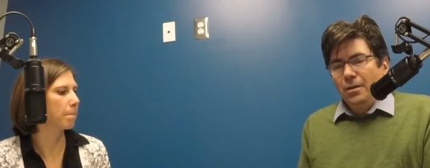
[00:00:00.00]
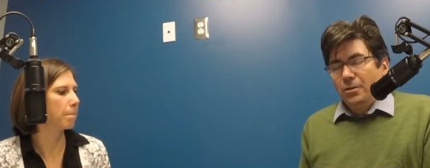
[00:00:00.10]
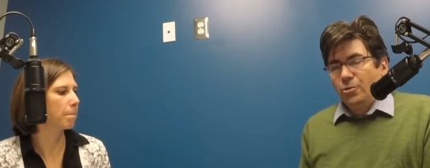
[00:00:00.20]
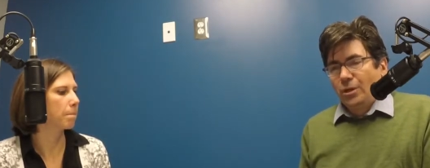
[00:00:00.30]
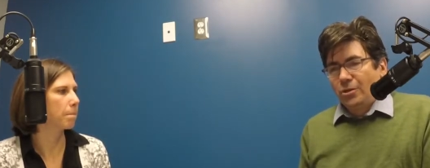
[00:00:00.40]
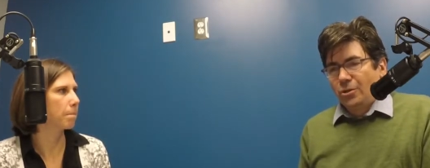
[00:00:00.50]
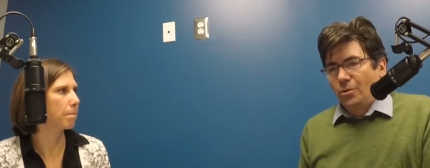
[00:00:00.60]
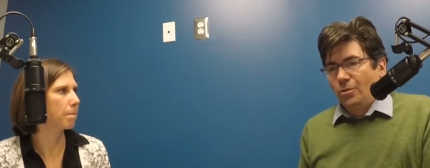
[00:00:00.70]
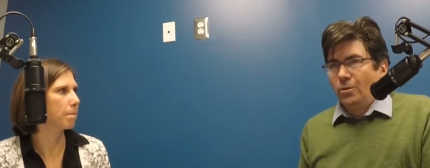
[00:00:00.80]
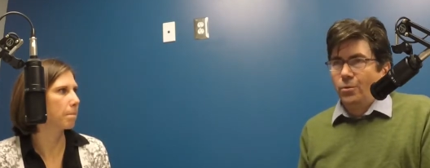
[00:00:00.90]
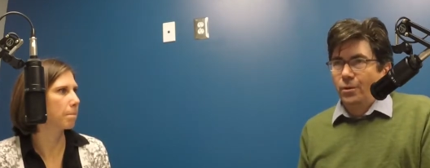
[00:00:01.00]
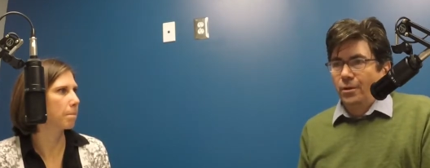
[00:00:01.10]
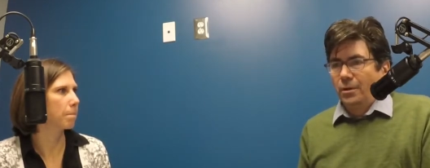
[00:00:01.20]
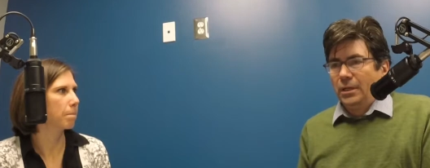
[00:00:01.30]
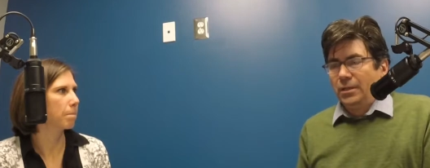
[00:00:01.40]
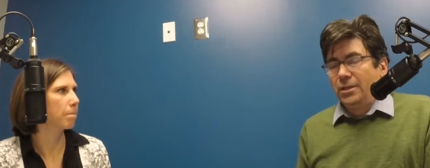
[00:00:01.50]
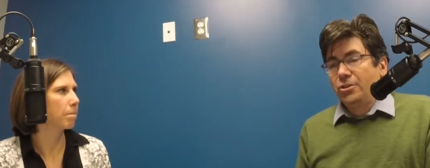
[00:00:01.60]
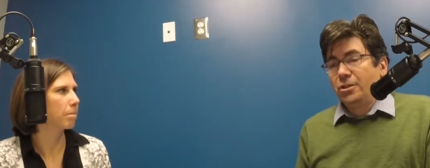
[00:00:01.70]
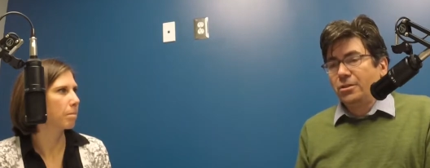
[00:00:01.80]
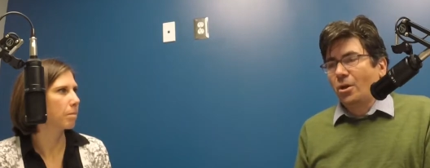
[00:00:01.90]
Speaker 1: traditional or
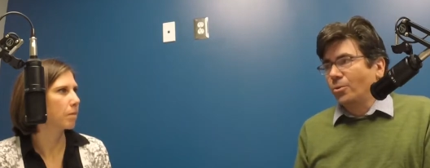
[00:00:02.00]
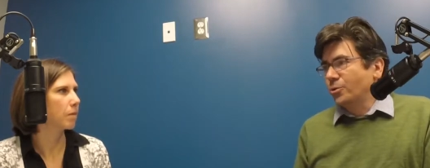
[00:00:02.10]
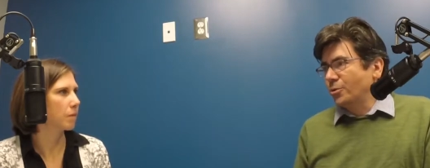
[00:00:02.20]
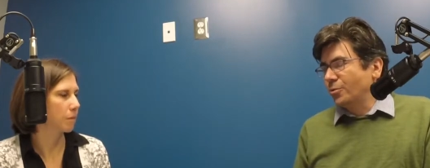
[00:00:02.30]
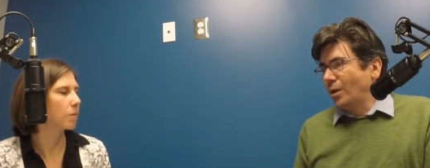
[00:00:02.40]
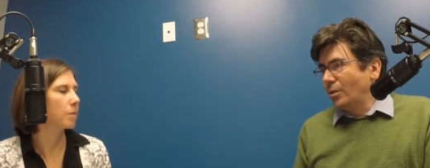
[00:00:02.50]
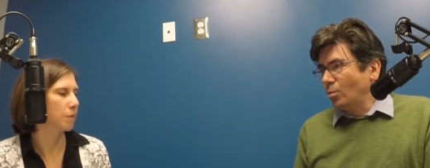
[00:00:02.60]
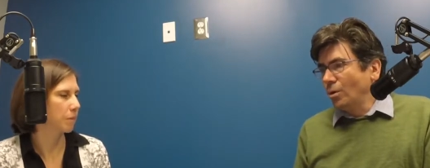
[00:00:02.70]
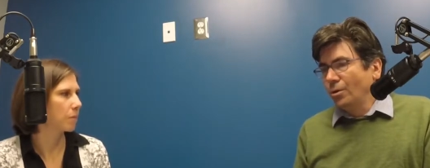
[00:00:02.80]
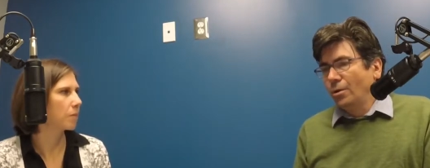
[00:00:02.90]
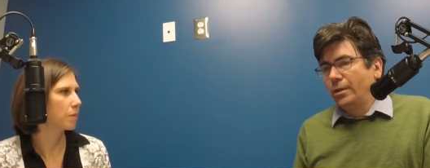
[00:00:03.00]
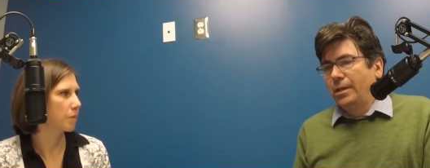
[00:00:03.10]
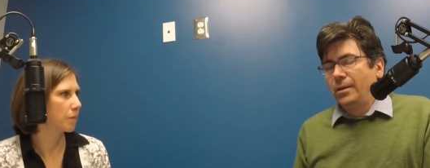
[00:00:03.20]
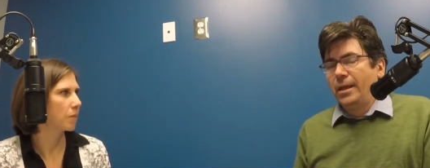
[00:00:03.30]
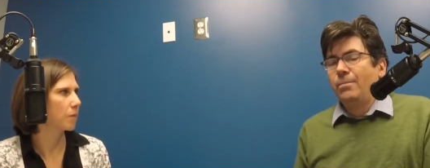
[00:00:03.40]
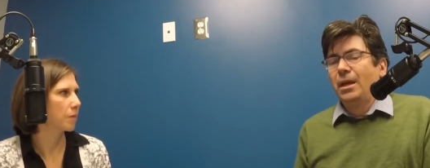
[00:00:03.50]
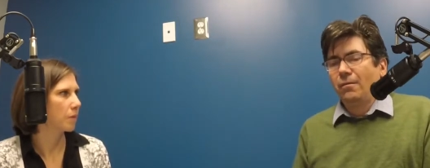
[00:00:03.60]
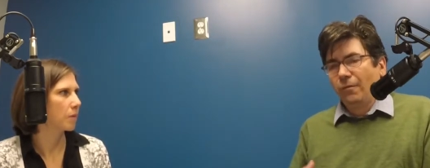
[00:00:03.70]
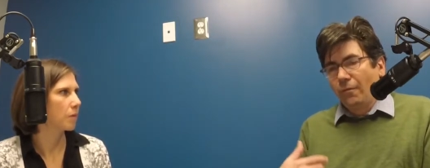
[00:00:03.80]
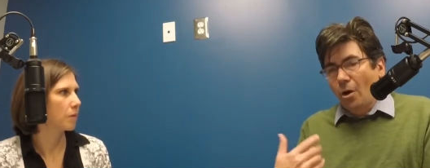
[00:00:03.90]
indigenous cultures around the world, and they may
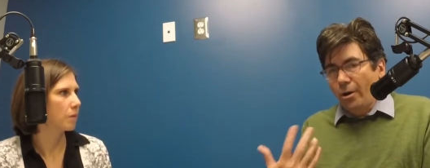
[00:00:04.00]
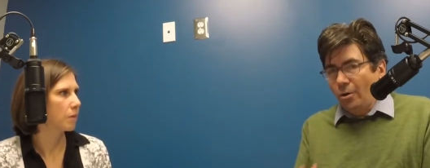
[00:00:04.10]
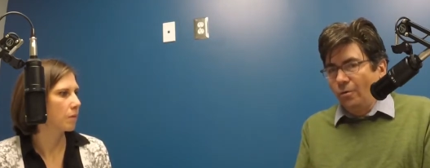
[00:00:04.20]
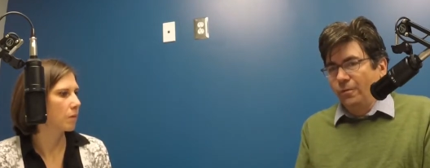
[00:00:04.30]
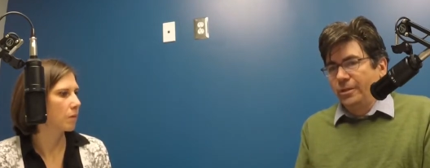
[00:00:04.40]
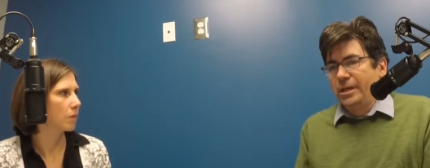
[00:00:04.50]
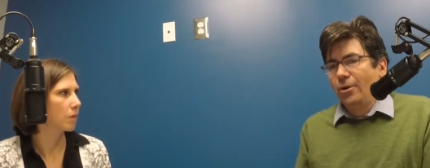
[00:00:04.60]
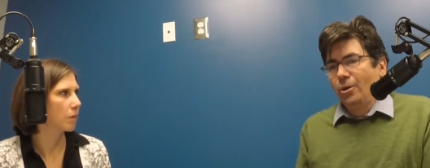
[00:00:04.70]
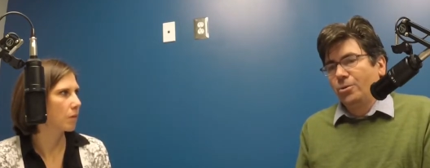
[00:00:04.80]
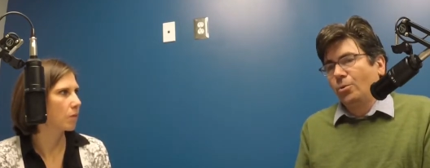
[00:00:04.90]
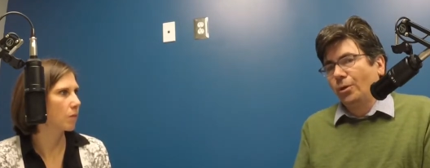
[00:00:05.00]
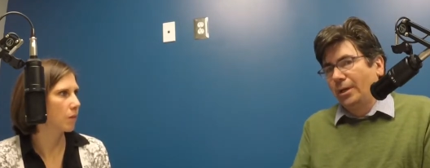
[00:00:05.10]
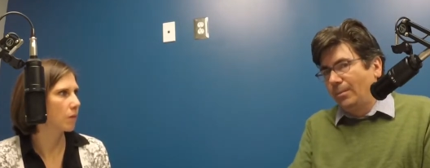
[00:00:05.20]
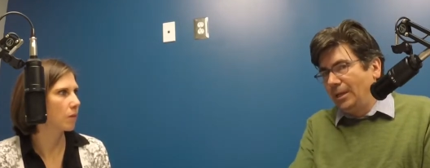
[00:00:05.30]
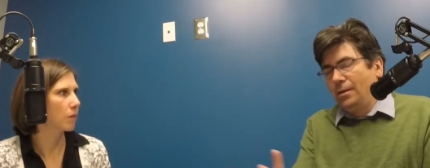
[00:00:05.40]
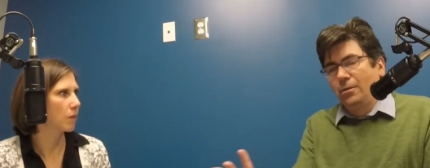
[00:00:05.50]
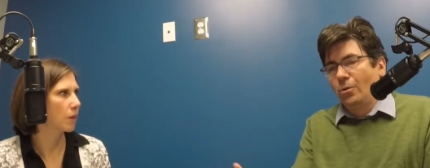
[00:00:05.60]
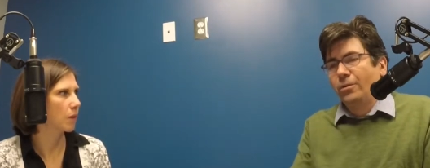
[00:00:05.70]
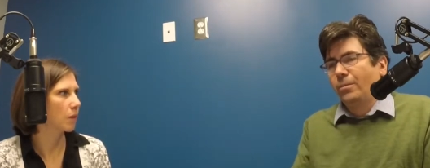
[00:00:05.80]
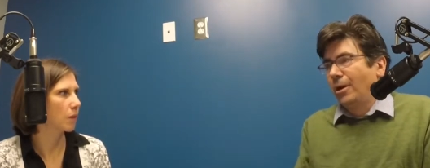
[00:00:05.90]
have fought over territory. I mean,
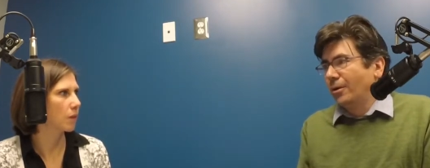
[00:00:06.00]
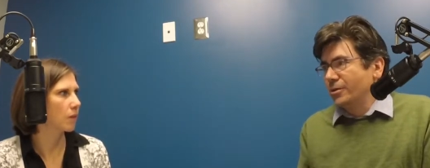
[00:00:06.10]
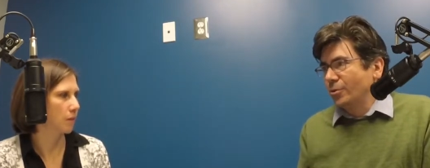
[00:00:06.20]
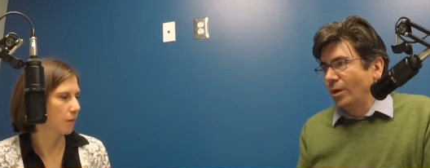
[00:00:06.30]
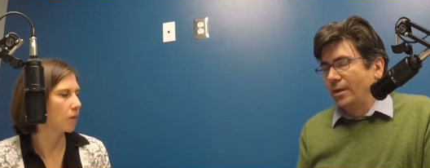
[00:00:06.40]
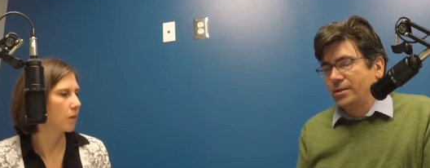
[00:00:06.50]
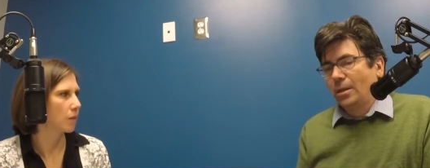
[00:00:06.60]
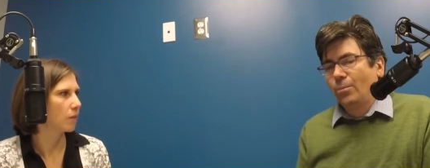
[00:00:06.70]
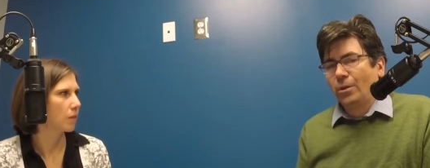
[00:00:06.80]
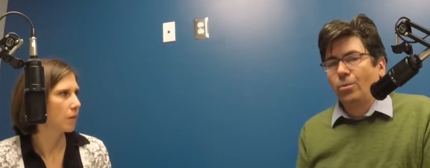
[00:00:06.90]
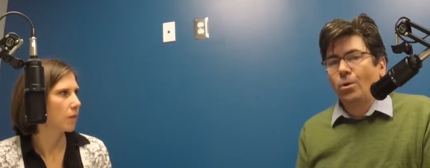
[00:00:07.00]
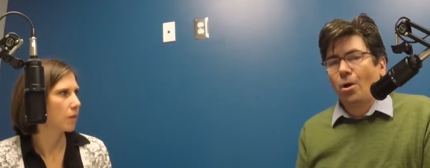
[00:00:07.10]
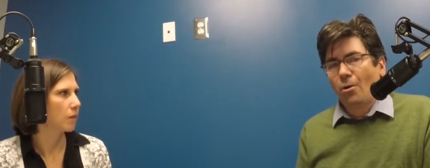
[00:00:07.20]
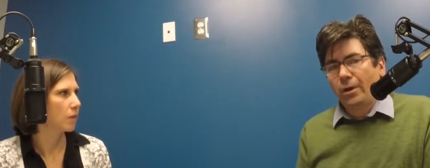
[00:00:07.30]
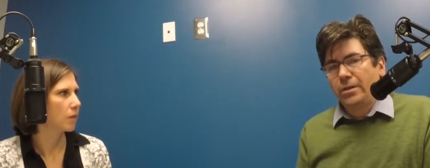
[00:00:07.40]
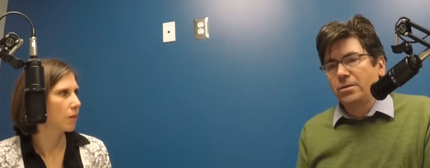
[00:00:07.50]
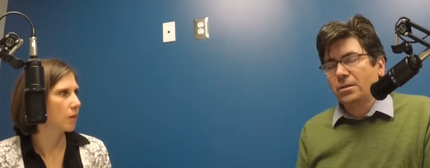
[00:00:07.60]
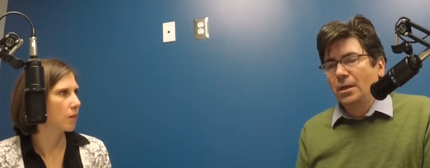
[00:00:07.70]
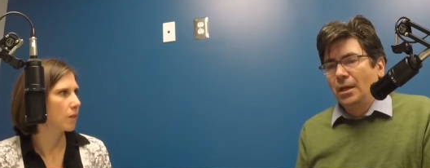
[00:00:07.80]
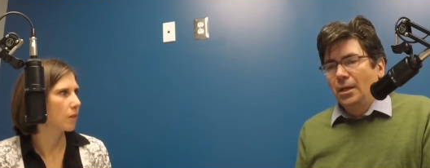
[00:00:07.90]
North America is a great example. There were
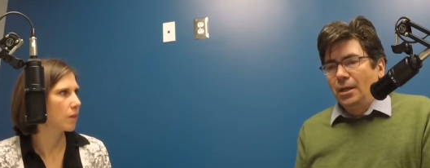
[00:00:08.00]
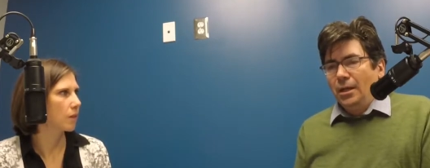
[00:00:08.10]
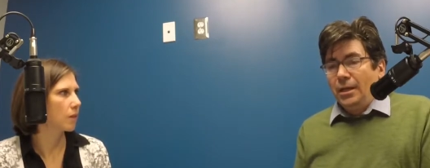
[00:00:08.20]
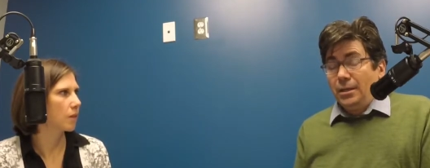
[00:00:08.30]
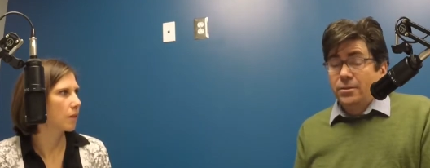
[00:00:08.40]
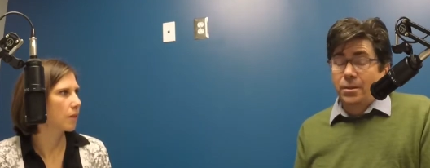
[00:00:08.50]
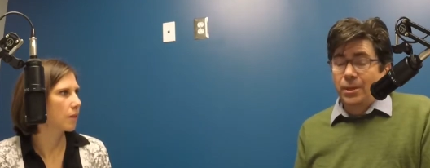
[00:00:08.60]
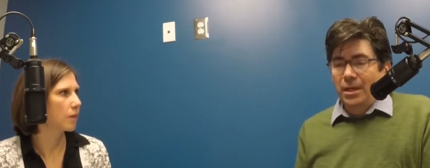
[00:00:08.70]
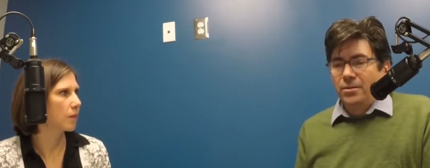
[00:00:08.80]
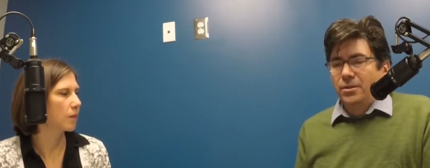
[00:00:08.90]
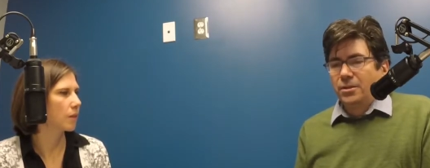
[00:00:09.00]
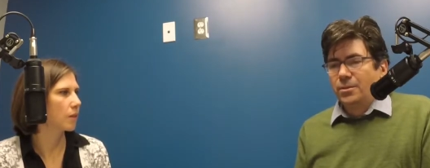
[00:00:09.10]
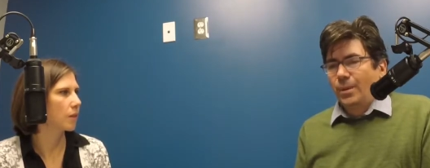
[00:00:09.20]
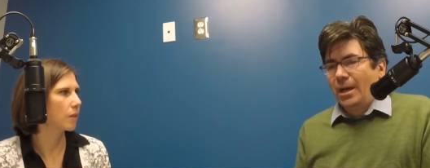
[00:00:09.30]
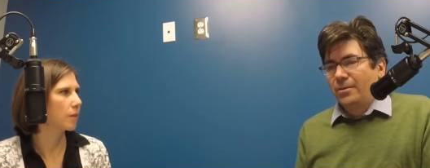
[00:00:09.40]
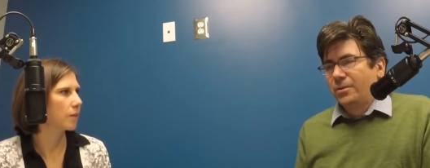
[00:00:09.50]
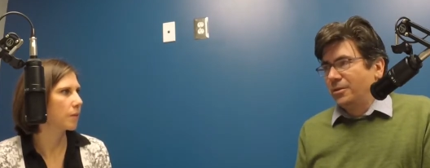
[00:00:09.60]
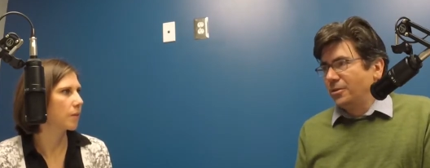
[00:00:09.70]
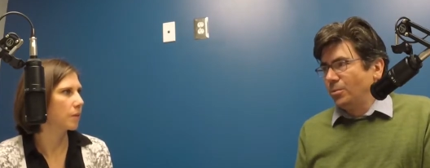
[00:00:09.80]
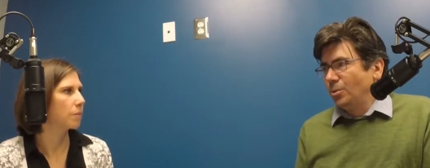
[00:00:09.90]
always, in some cases, spats
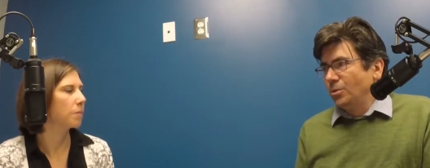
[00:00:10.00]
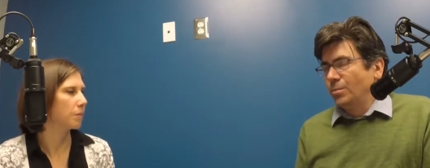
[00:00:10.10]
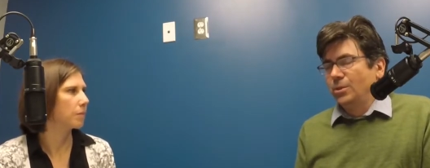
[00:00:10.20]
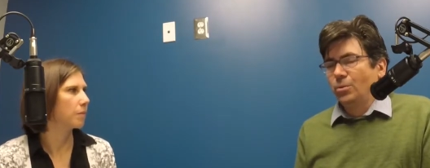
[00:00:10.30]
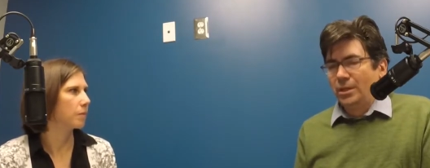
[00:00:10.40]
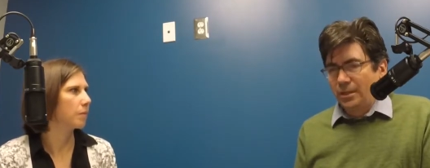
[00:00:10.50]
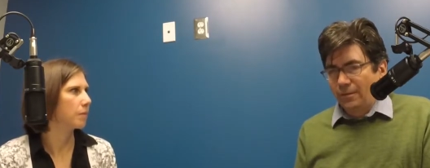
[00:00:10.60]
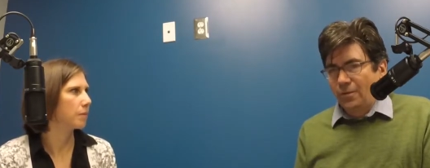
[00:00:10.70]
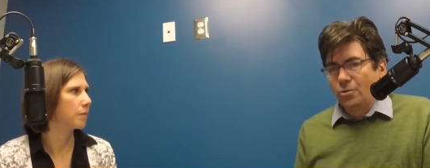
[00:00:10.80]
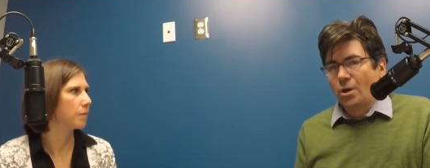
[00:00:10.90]
and disputes between different